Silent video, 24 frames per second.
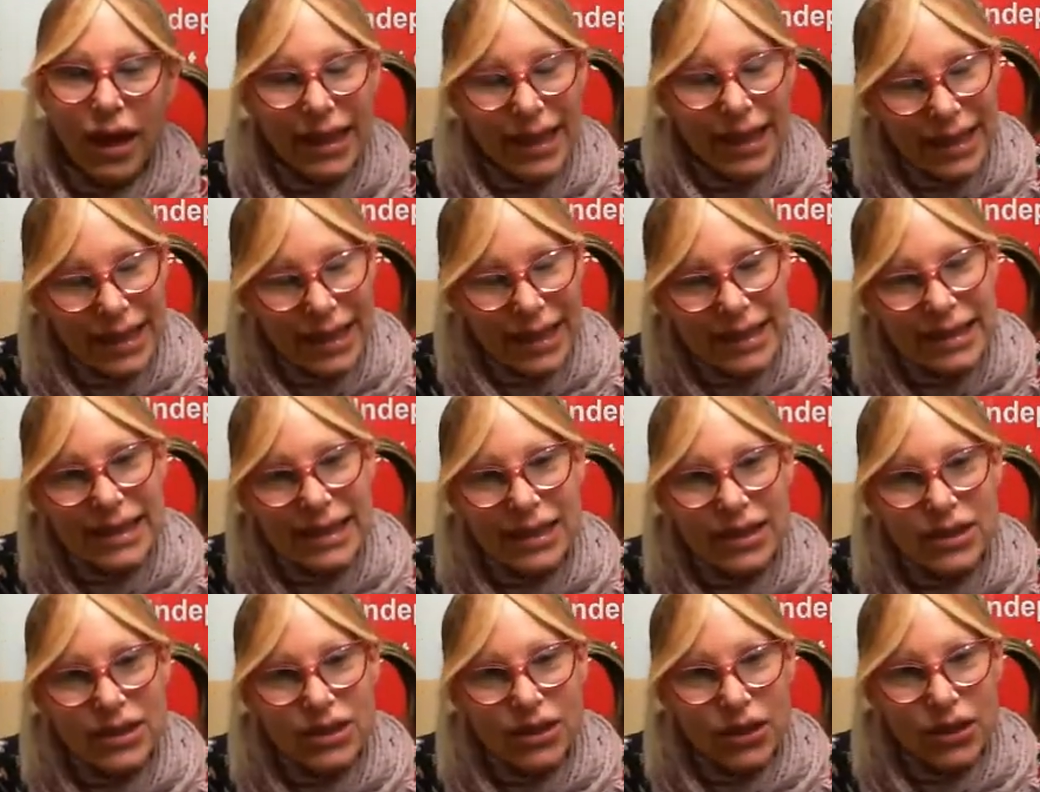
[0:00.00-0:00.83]

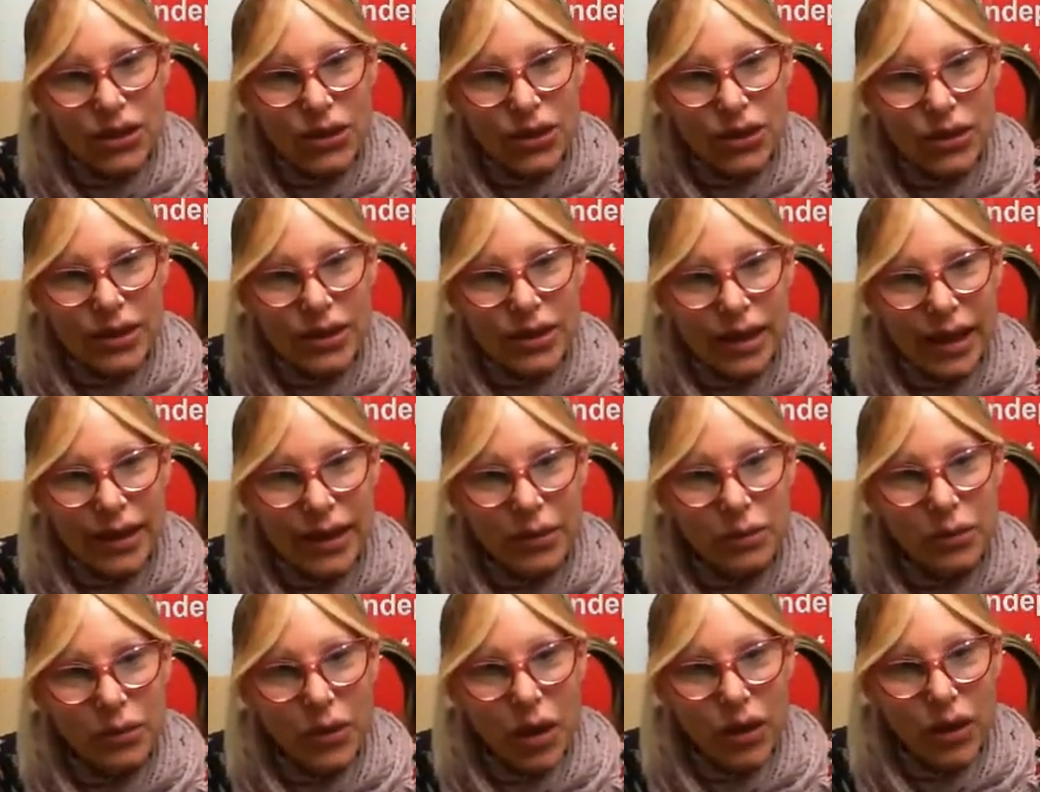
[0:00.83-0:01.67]
easy to use. I
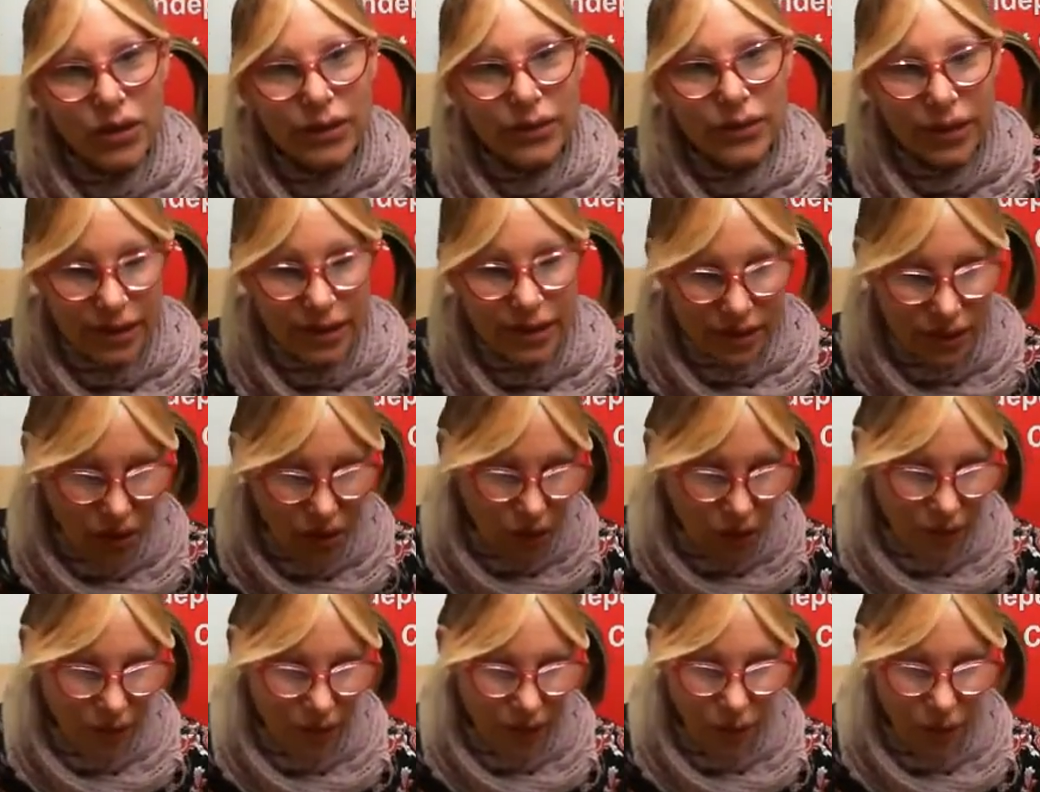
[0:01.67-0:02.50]
think most of us
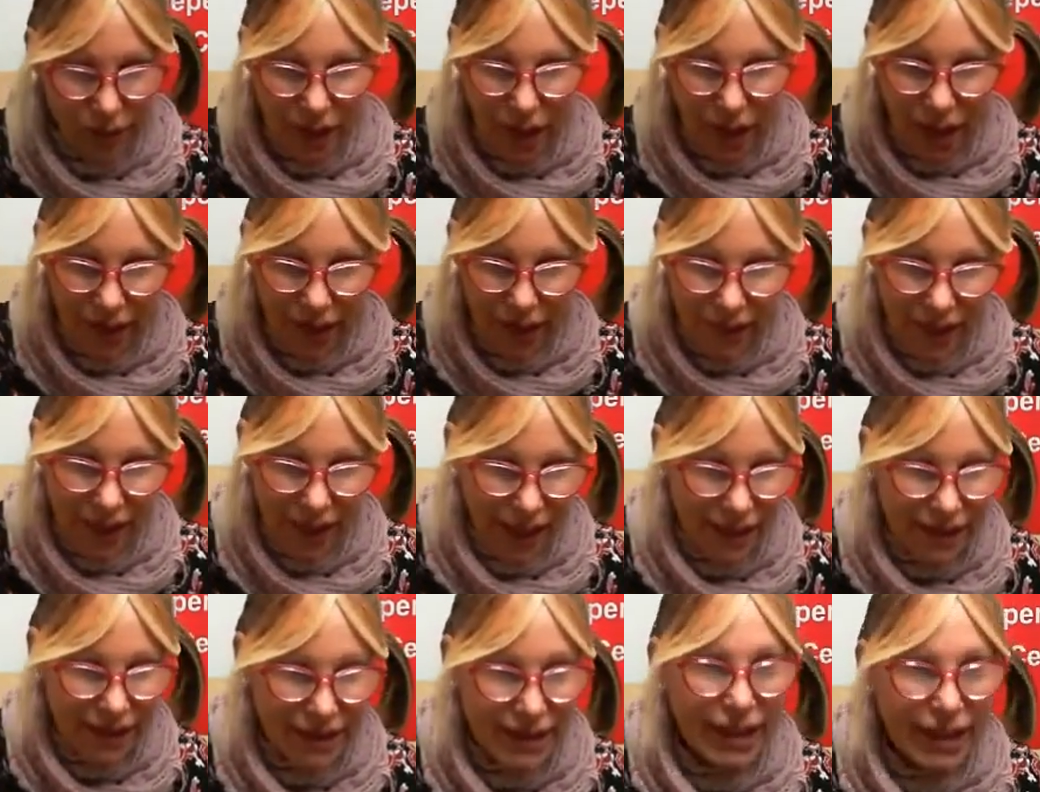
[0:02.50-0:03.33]
know that we either
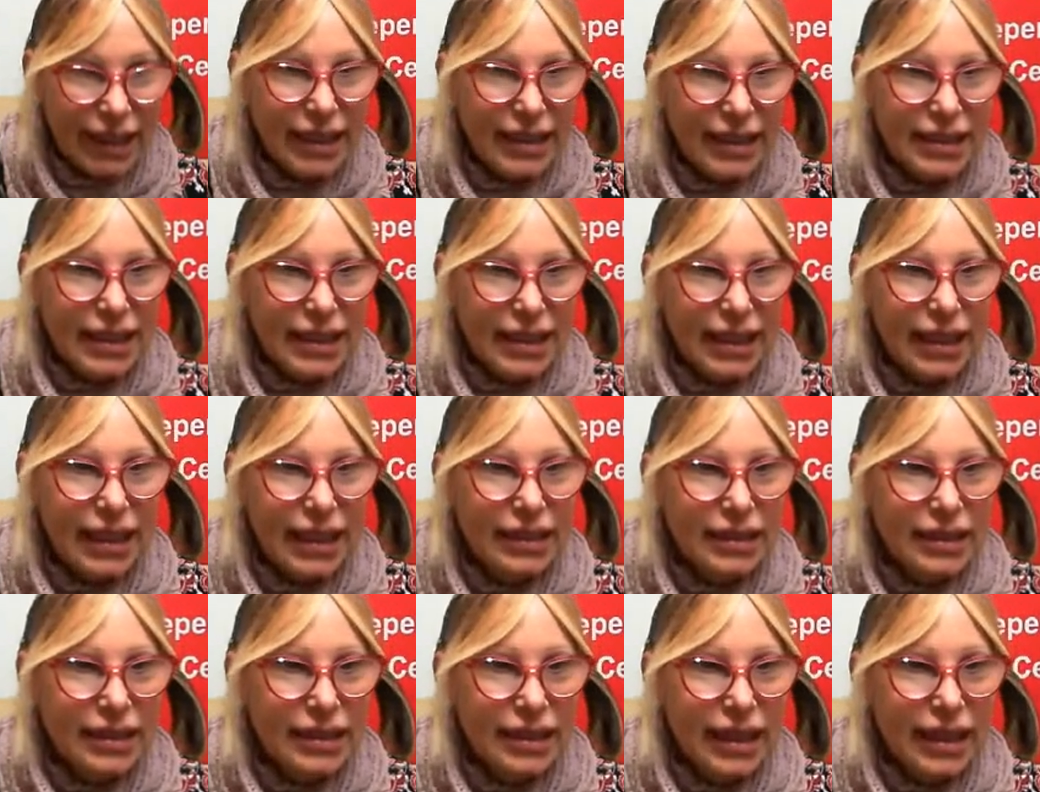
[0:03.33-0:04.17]
add
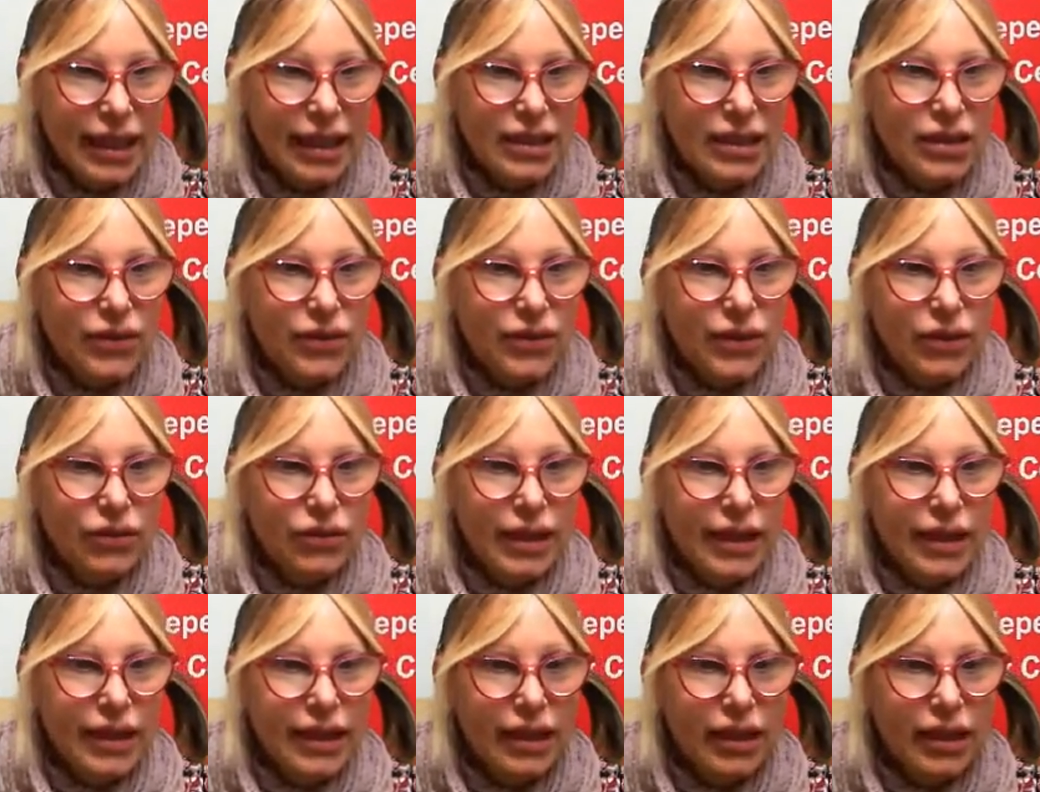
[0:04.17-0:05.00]
ed to the end of the
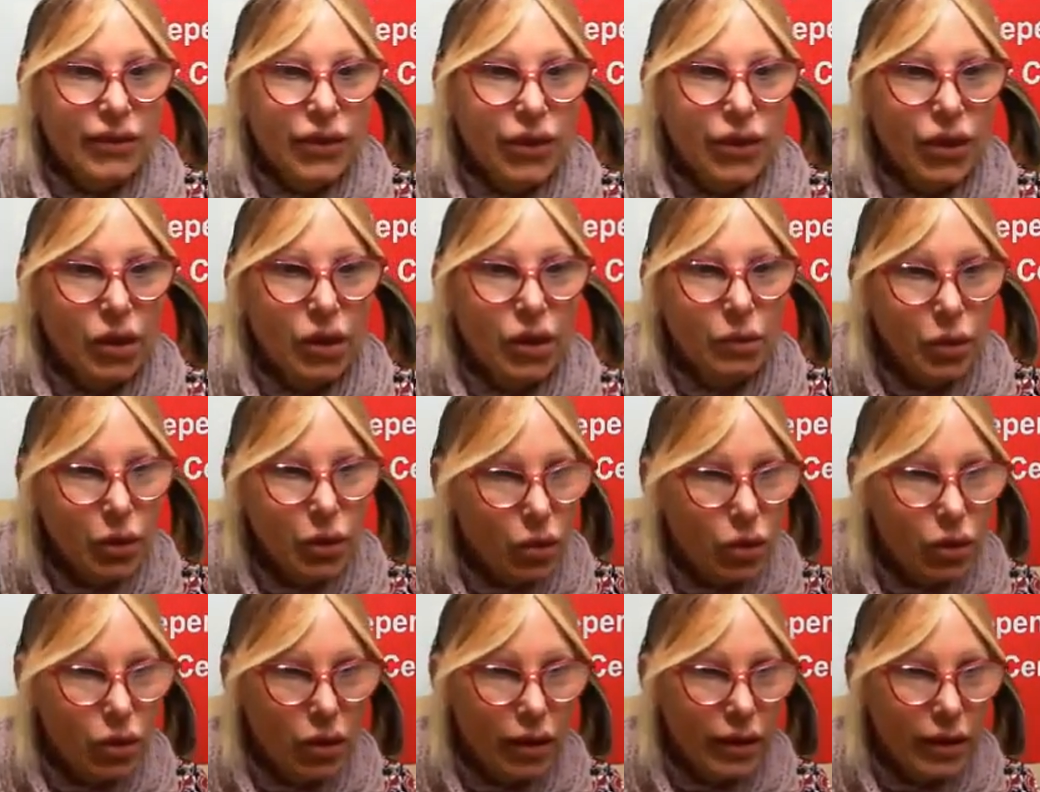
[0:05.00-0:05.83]
regular verb,
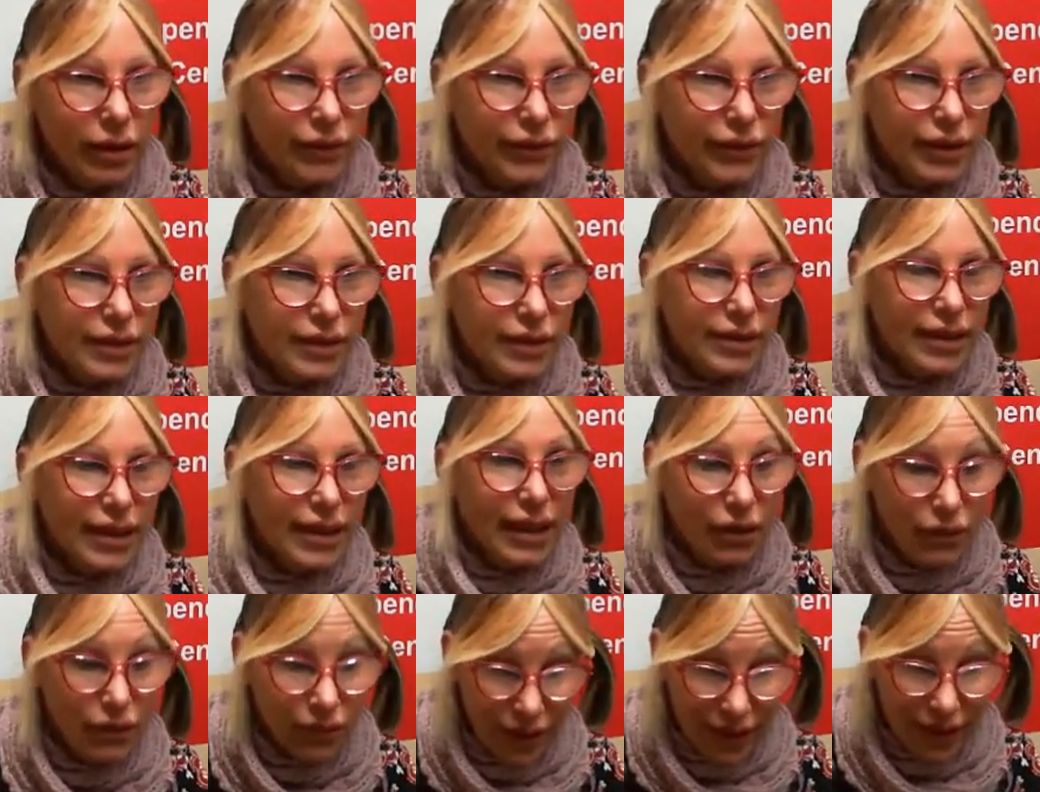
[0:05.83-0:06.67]
or if it's
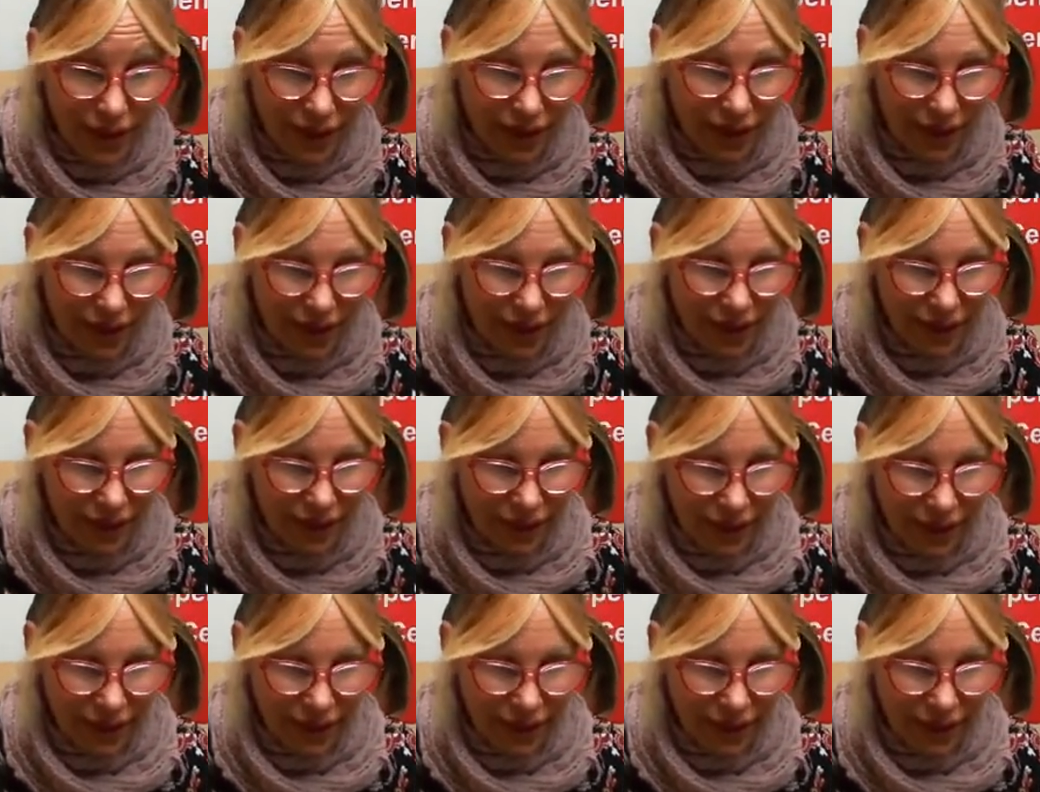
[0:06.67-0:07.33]
irregular,